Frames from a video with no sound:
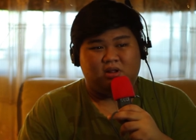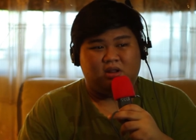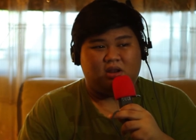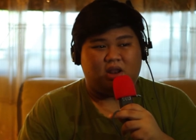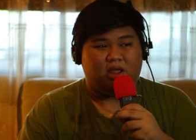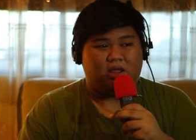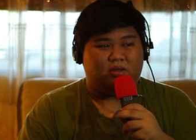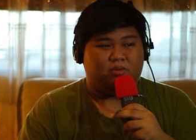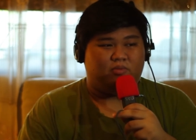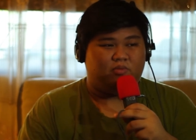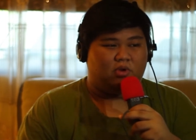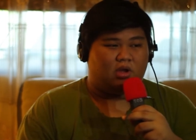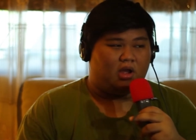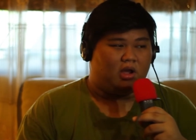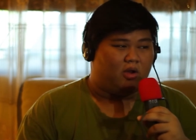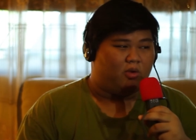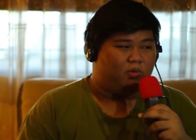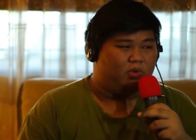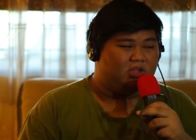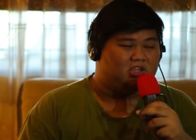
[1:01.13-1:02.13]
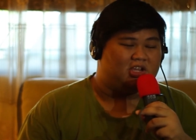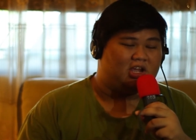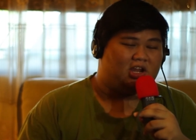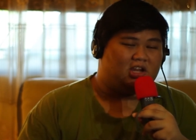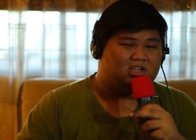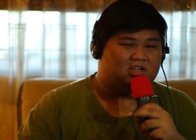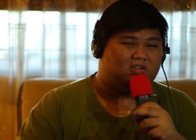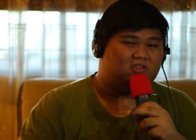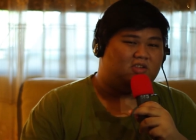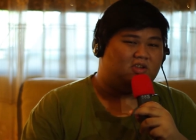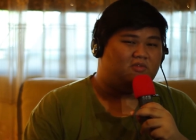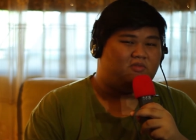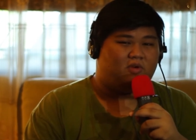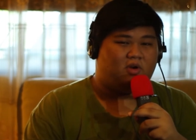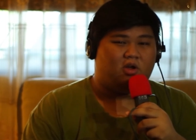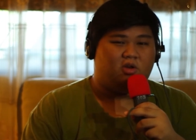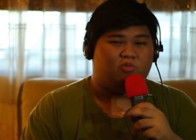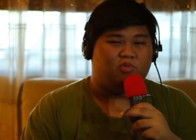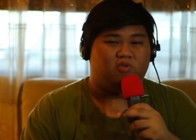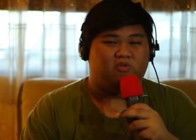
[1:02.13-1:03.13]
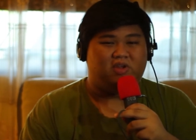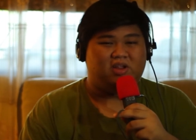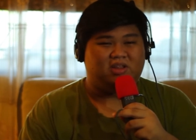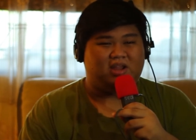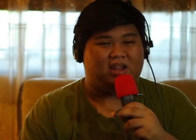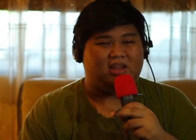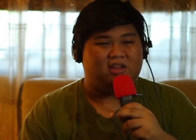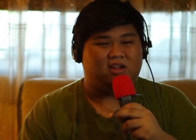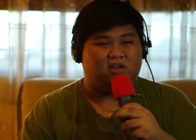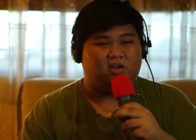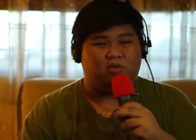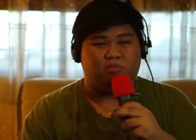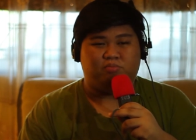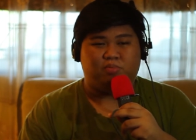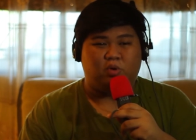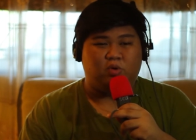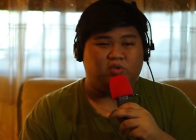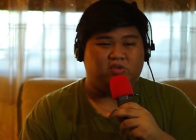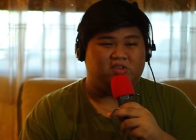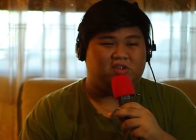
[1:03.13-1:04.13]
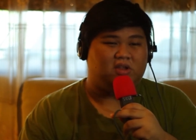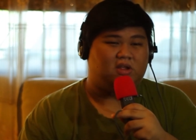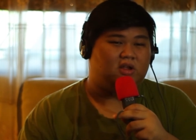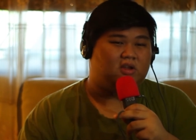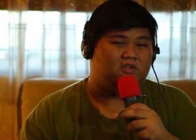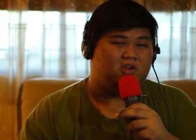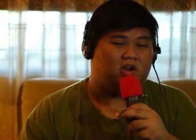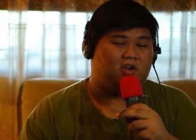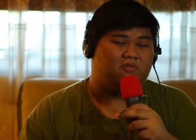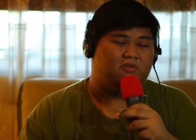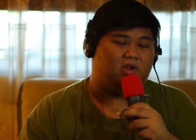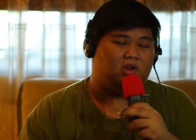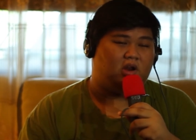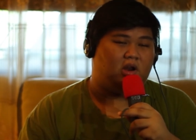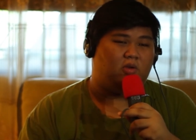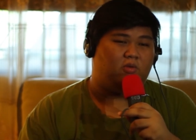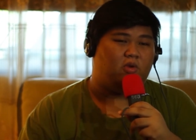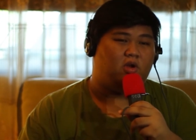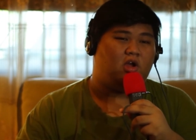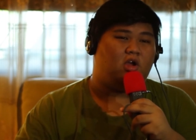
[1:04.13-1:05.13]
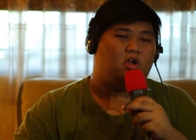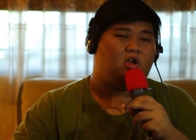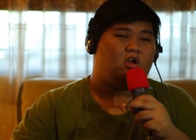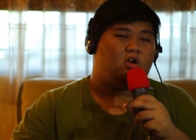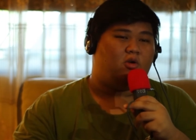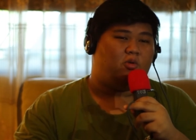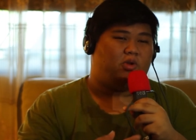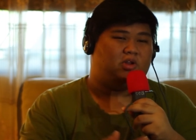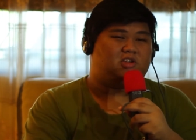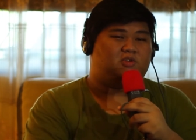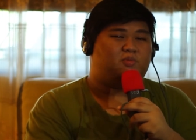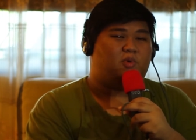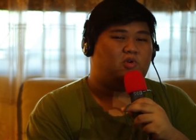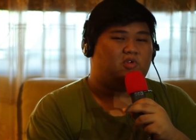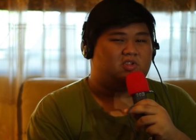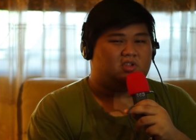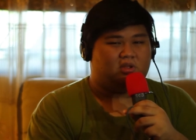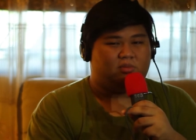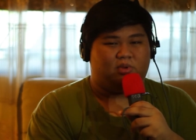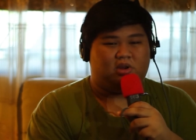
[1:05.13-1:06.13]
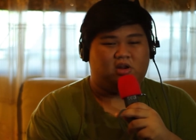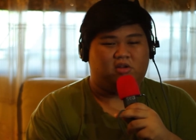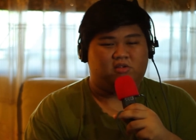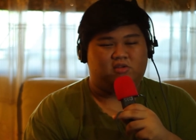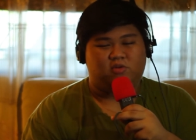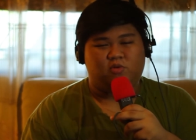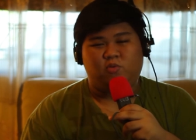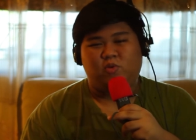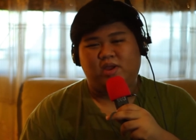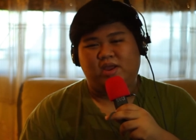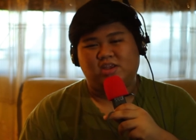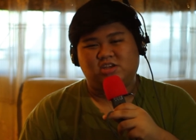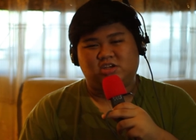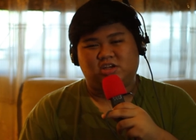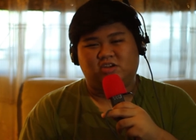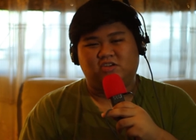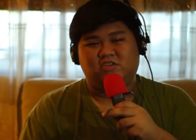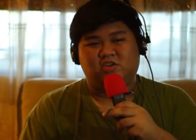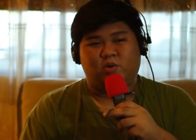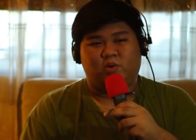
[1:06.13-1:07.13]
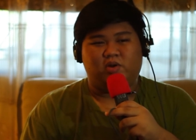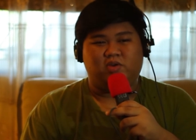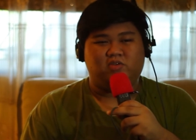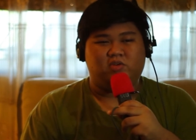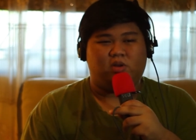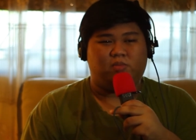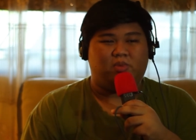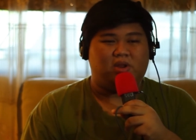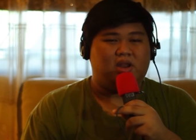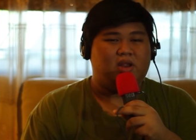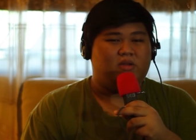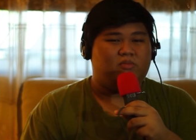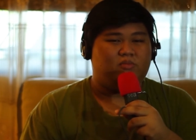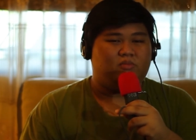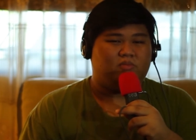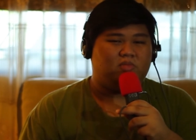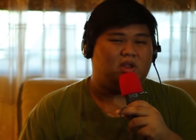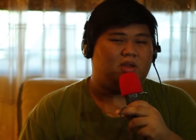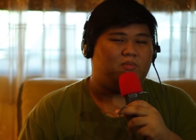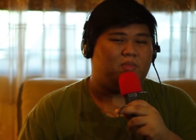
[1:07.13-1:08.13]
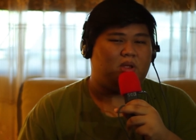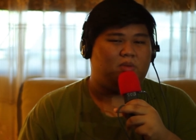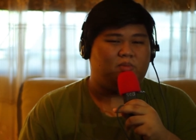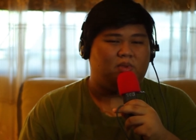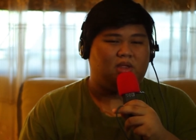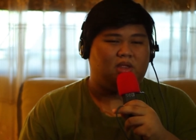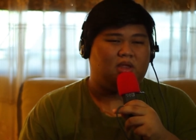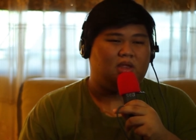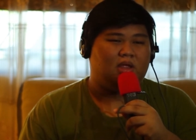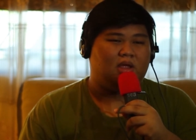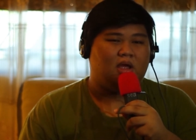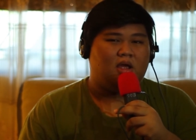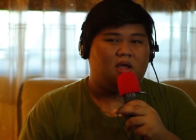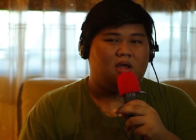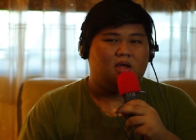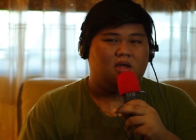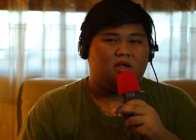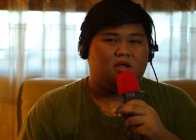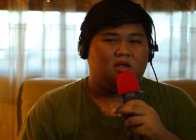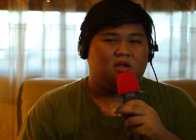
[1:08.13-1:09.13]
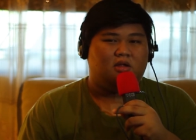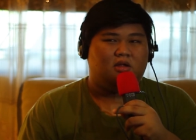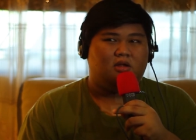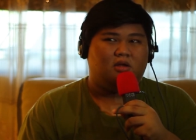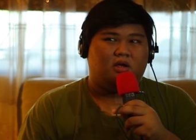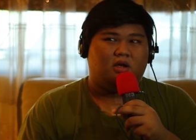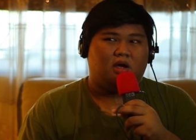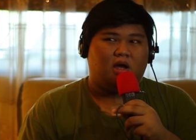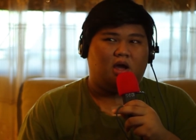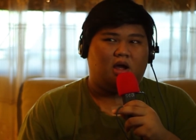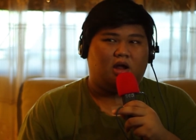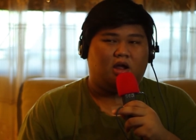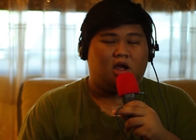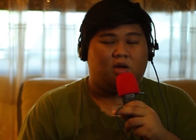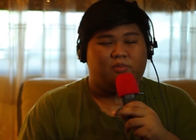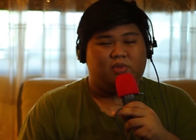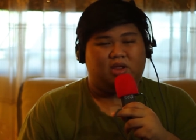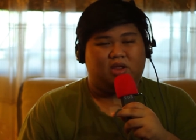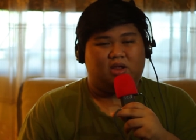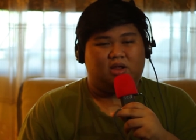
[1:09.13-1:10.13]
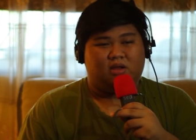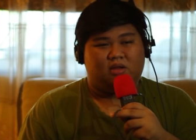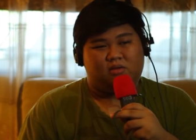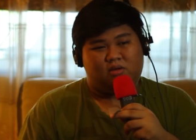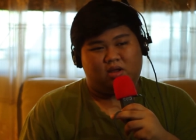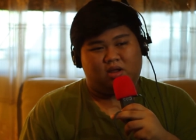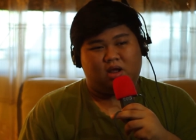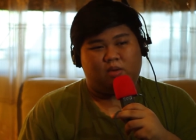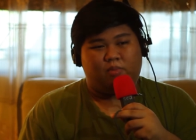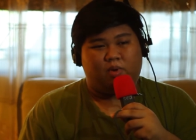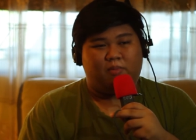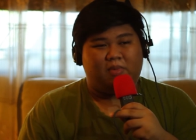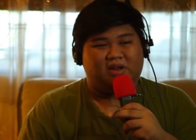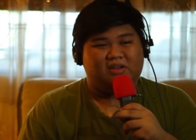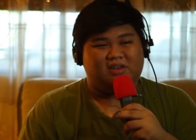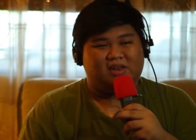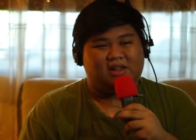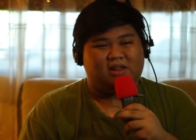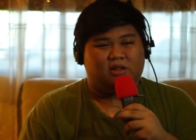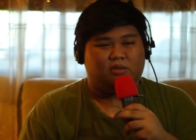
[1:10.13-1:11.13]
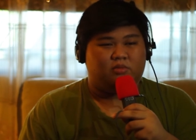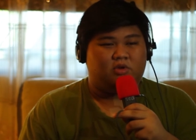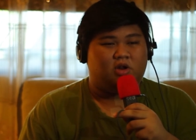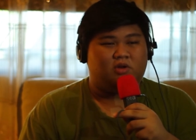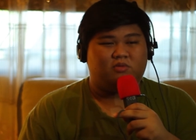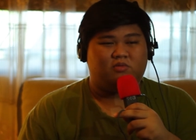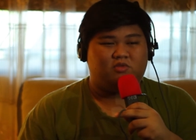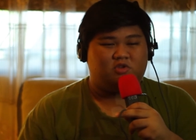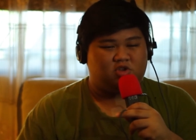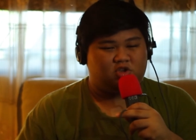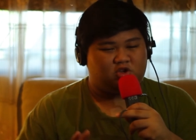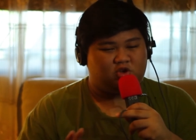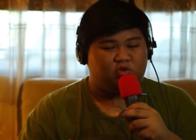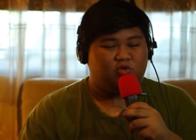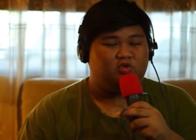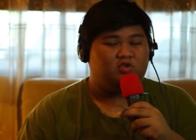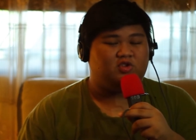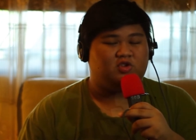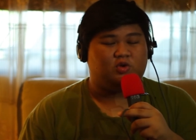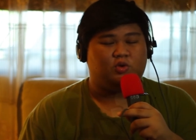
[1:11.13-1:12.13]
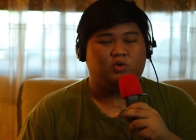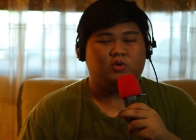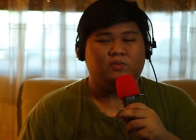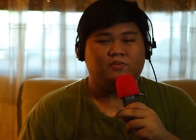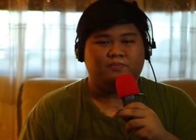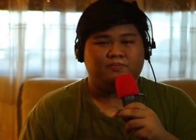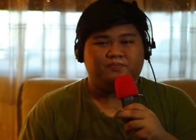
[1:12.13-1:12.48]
like uh, we challenge ourselves on movie title on poster try to figure out which poster belongs to which and so on and so on but that that might be uh, coming a couple of months later not too soon